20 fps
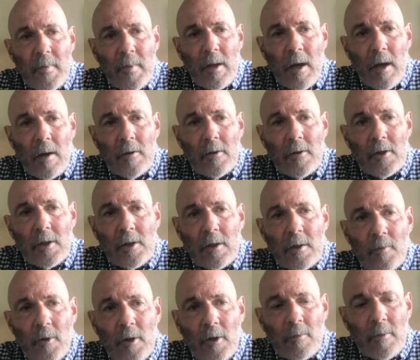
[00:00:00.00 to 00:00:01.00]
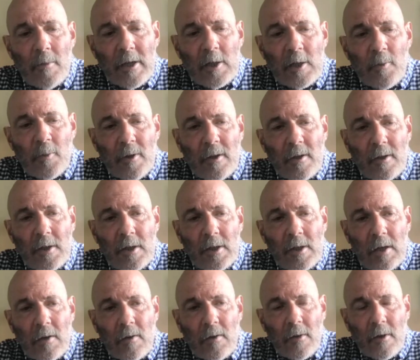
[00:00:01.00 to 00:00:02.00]
I was putting my experiences
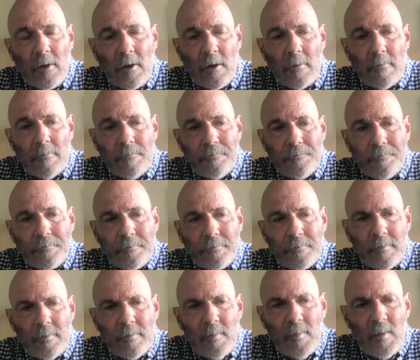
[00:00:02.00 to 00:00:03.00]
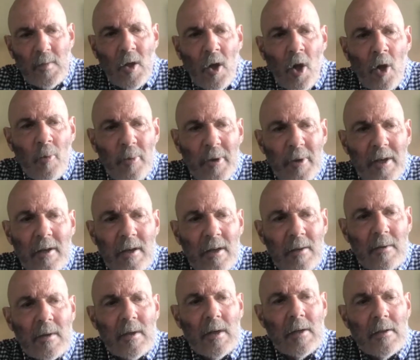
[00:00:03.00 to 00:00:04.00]
out there, albeit
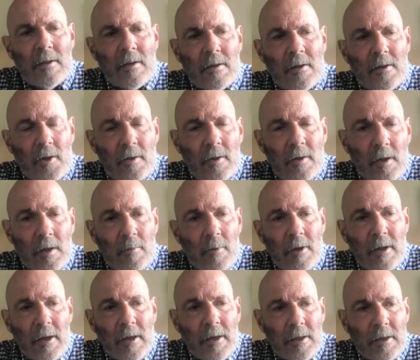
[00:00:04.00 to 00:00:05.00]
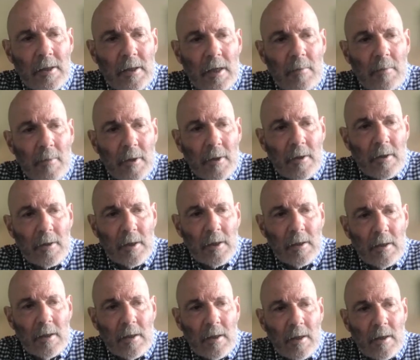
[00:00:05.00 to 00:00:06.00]
under a pseudonym at that time, because I
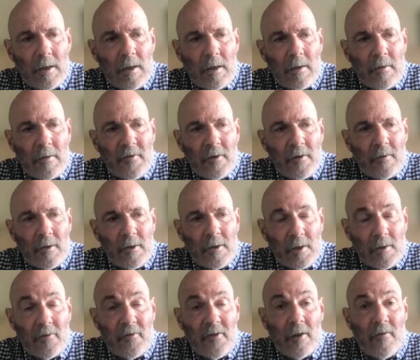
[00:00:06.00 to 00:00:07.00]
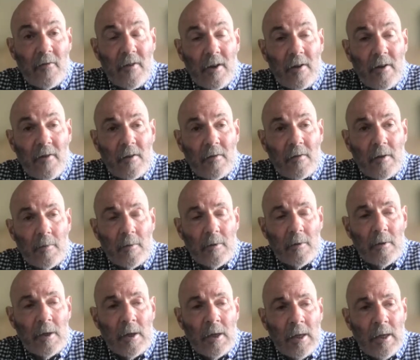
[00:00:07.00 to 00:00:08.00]
still felt very vulnerable.